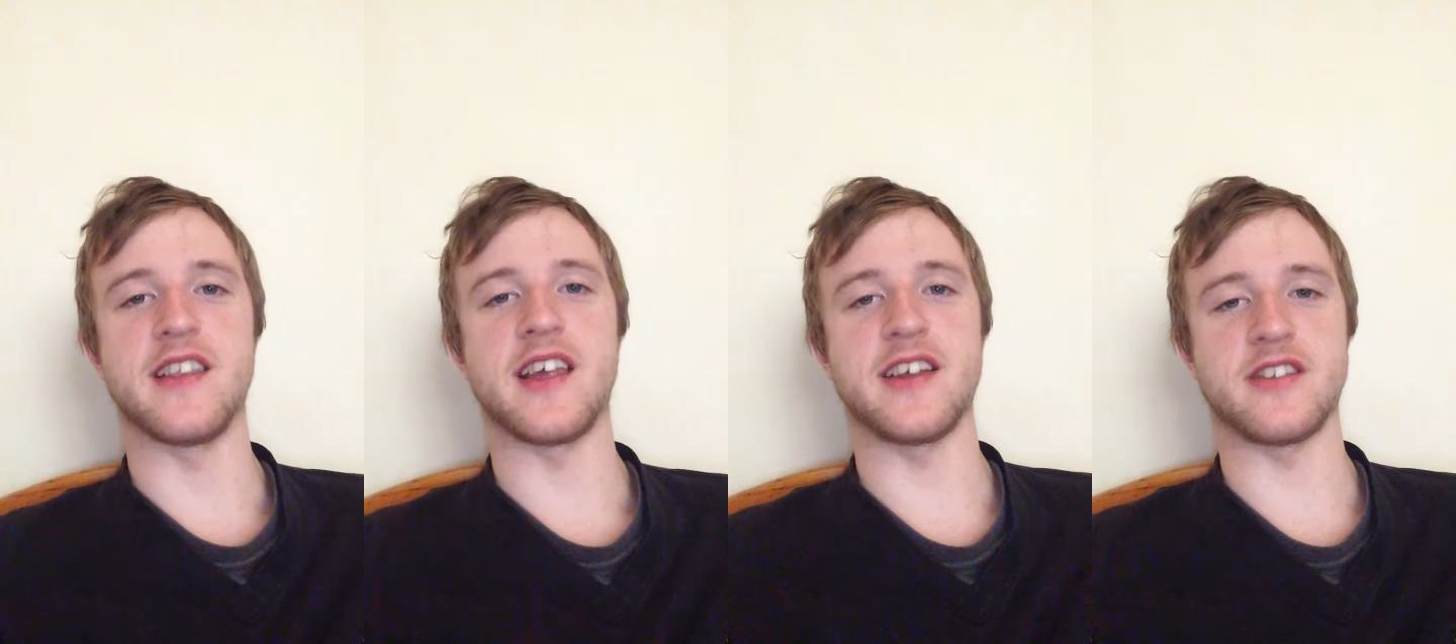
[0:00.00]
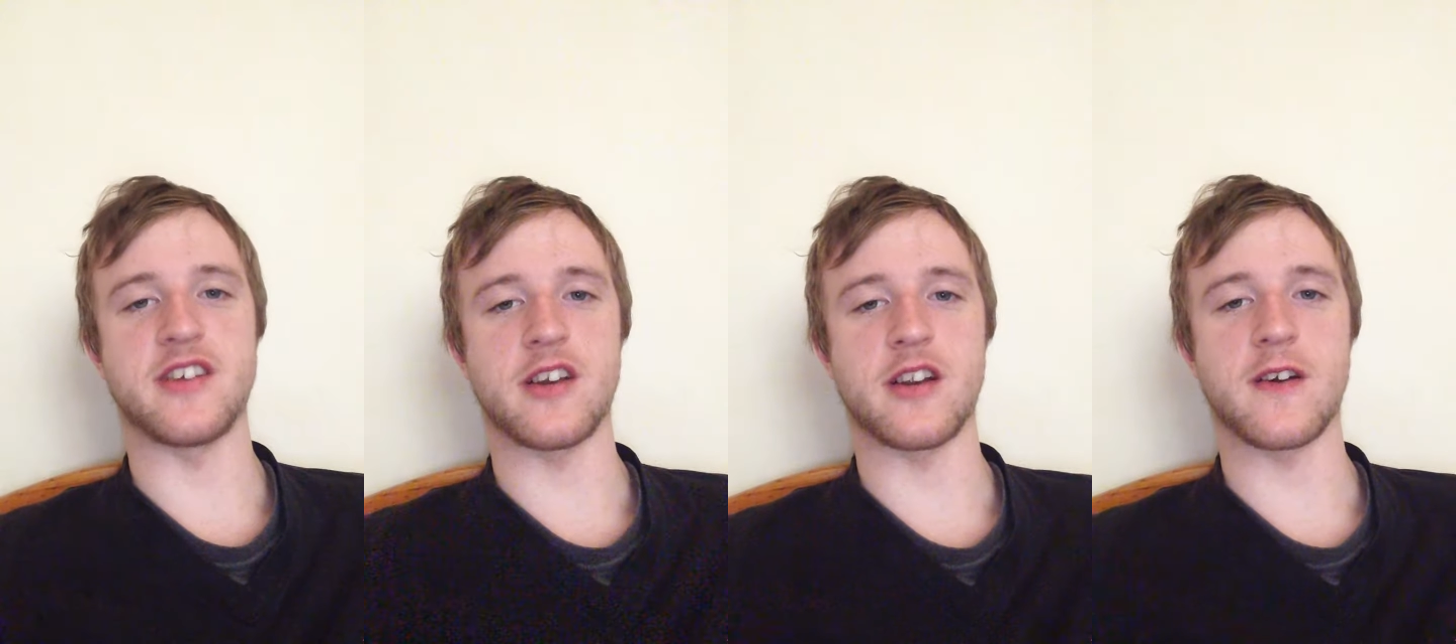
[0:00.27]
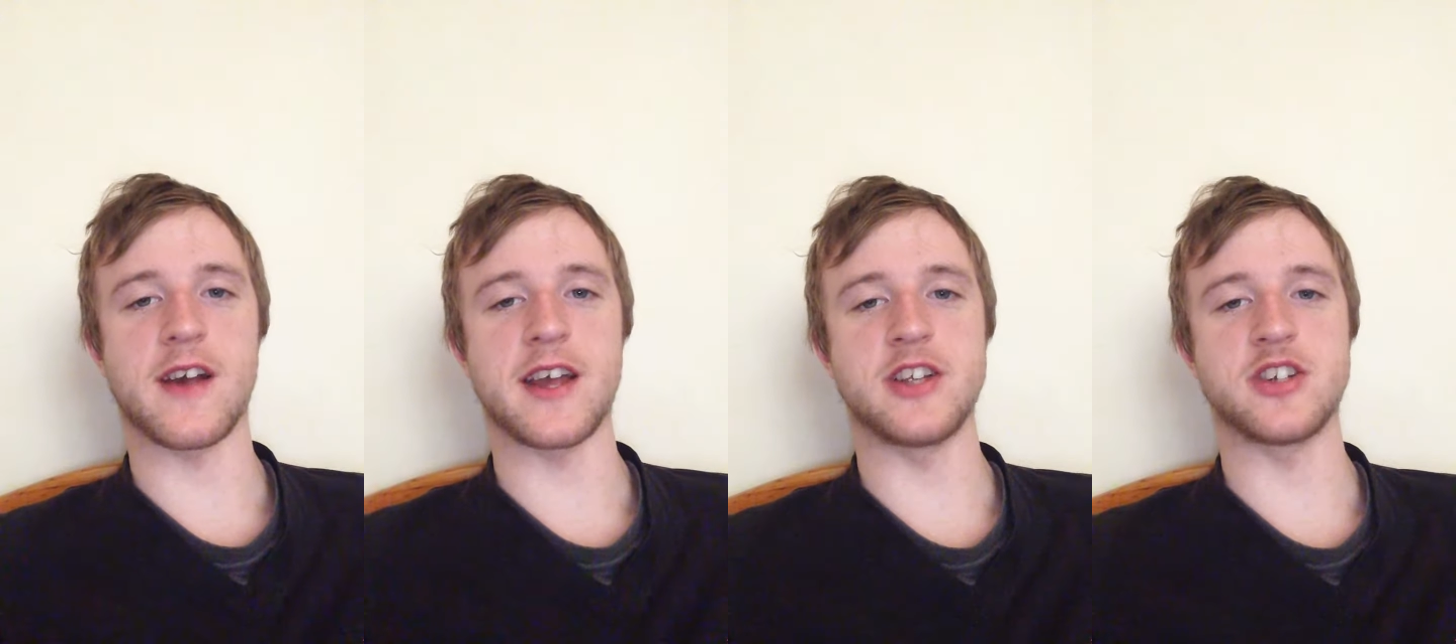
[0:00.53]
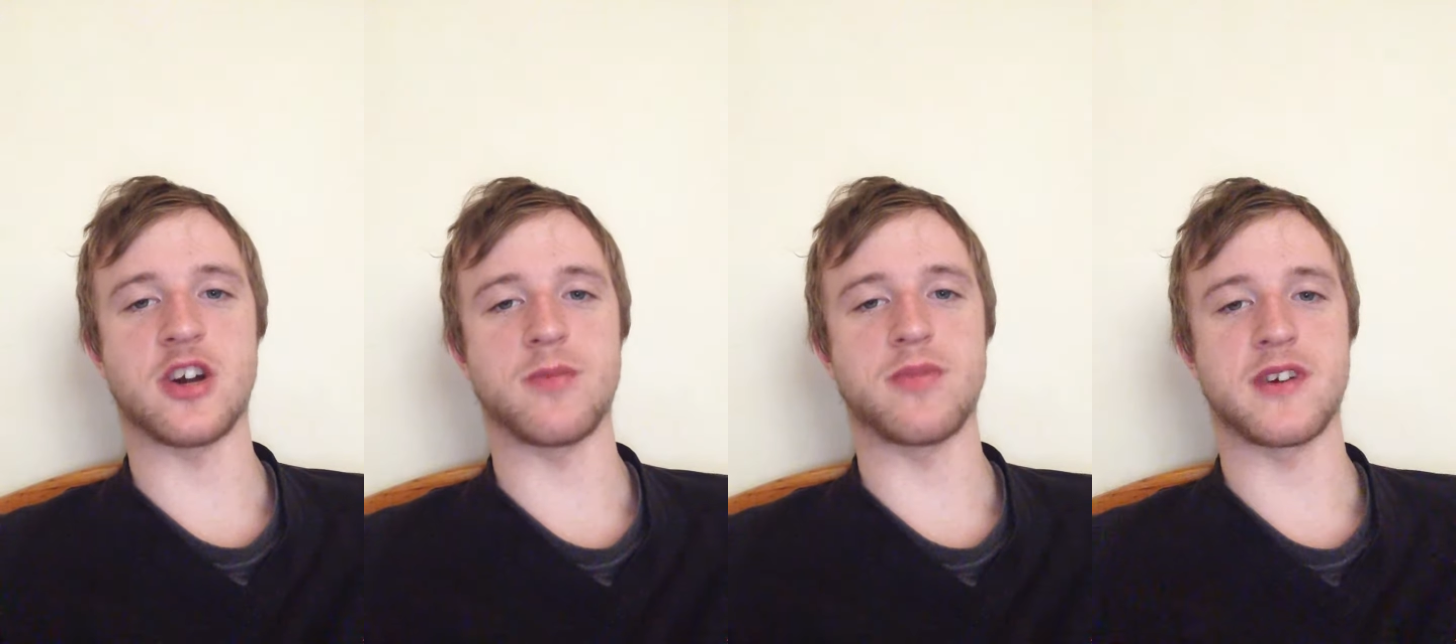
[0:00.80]
they've done a
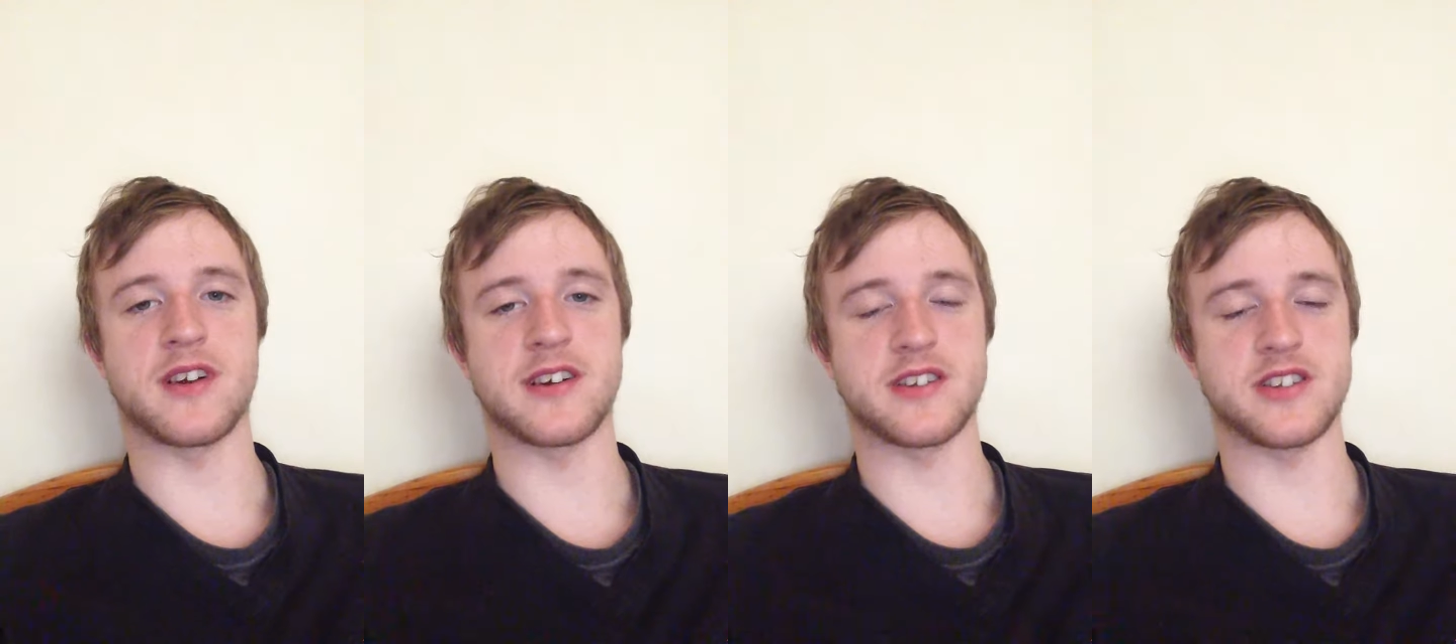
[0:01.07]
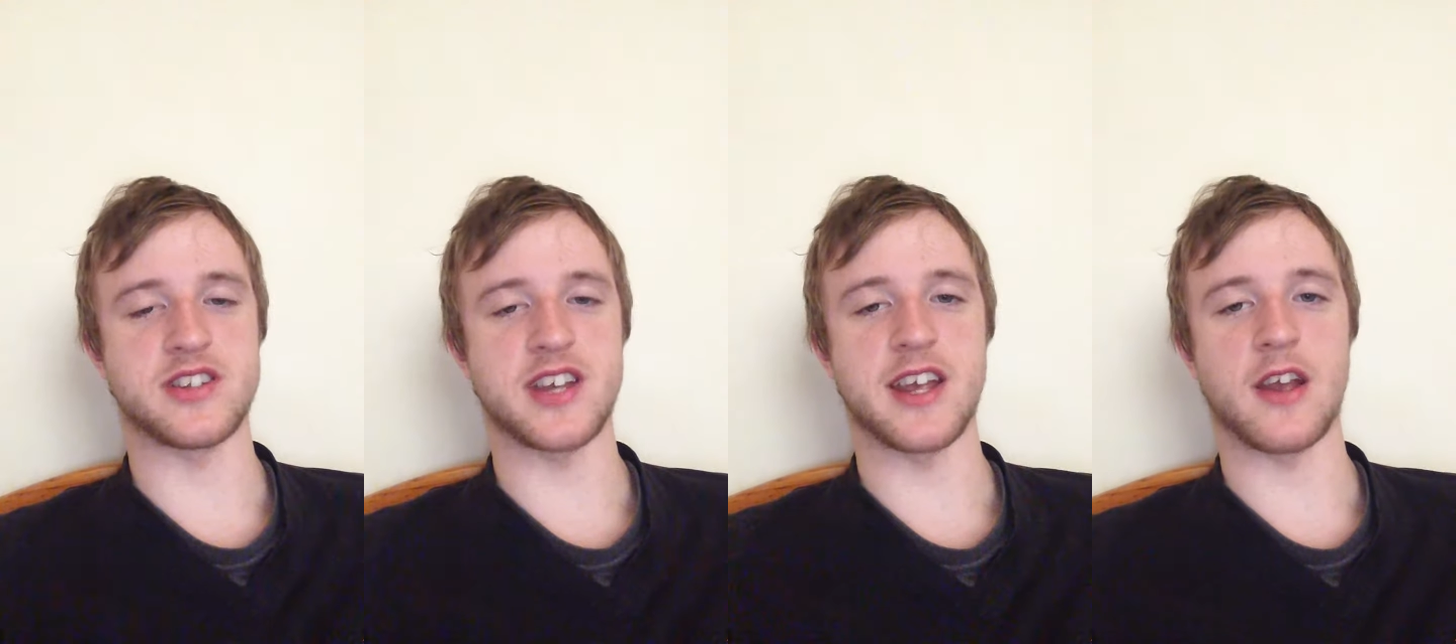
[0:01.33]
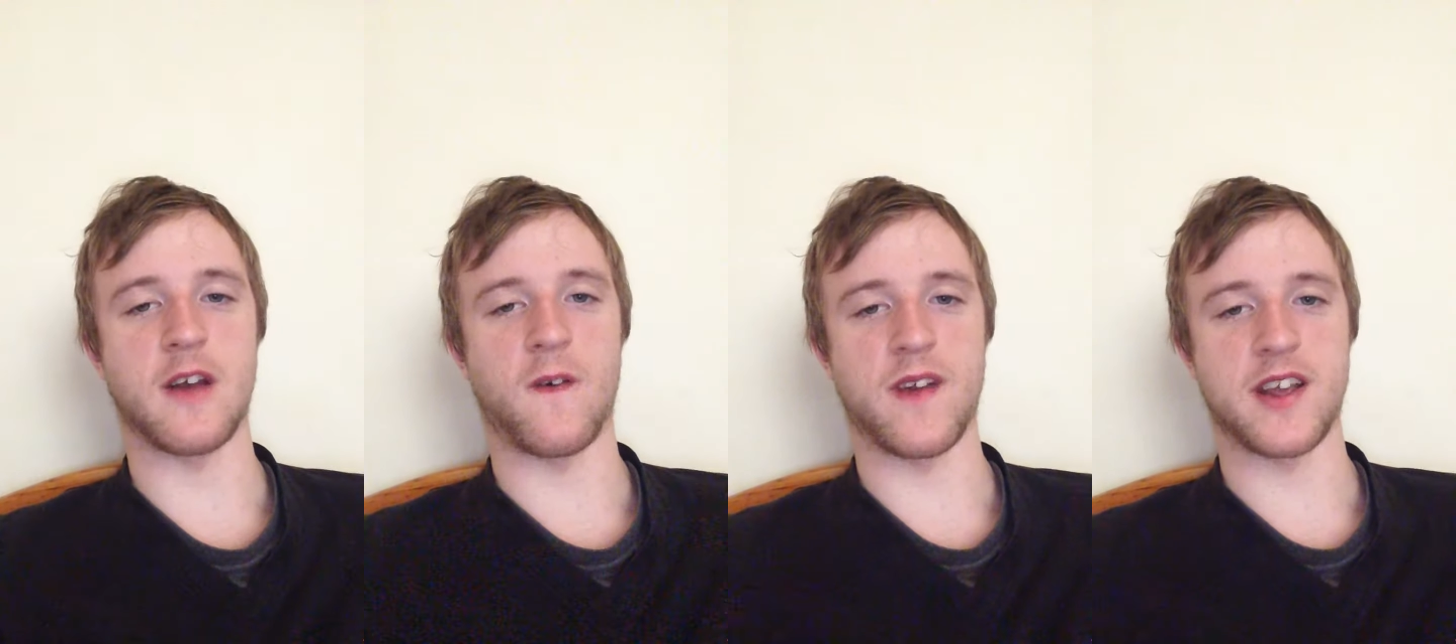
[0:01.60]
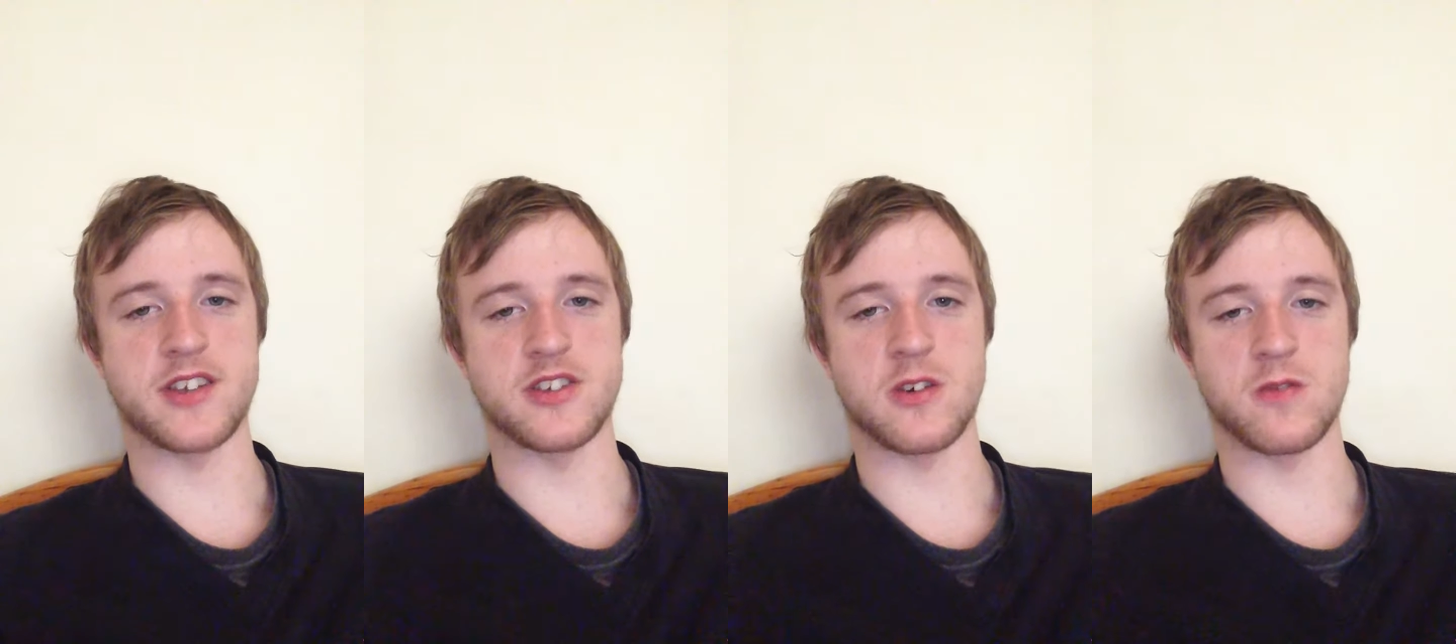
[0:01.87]
great job with a single
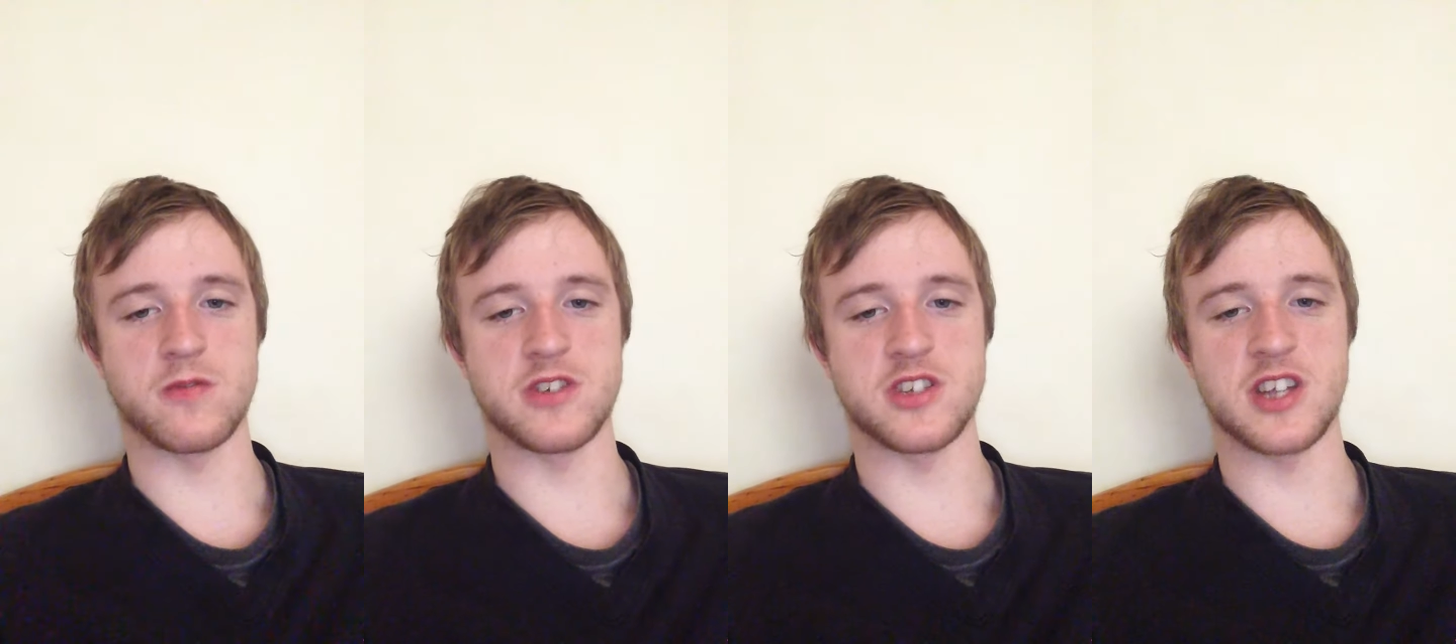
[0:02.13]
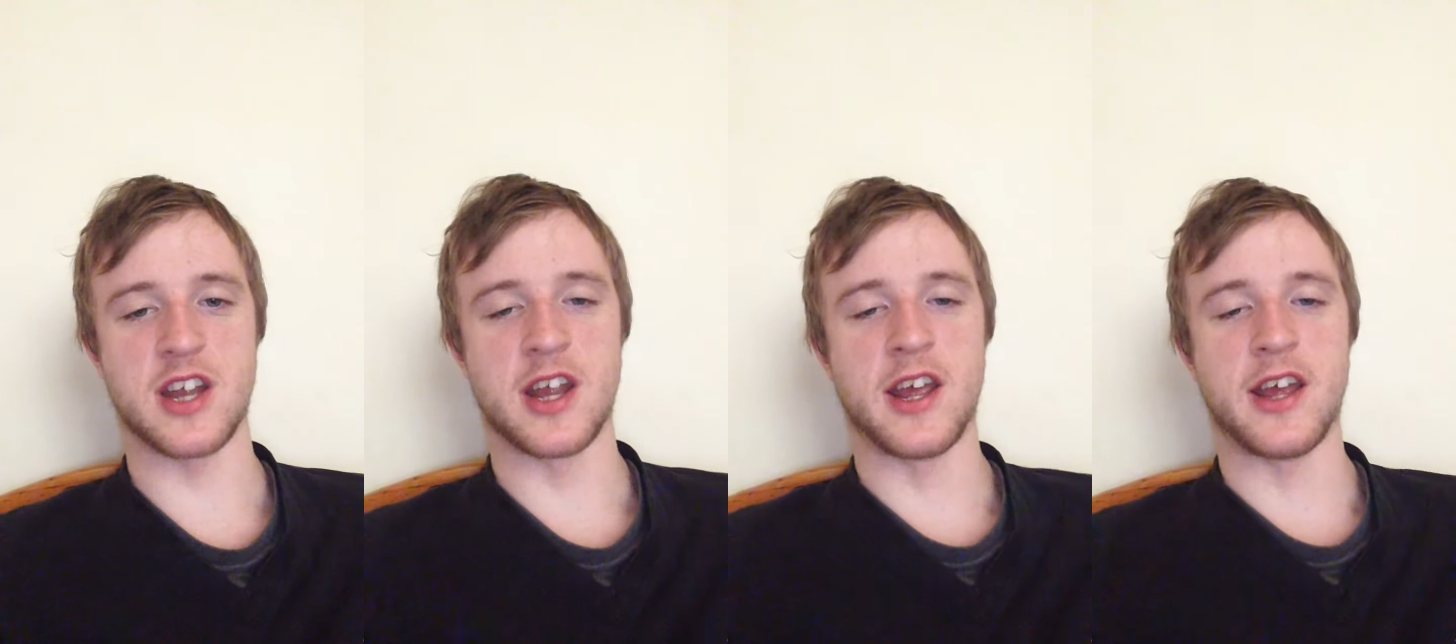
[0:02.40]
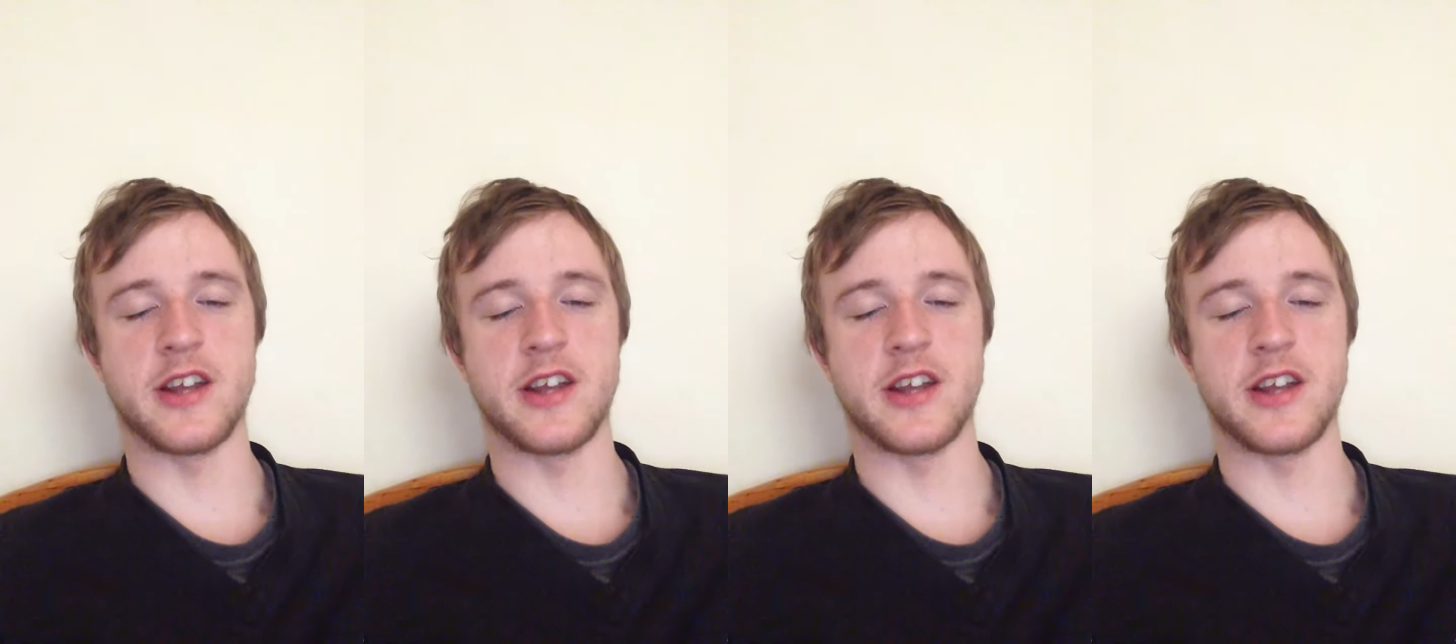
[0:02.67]
exhaust.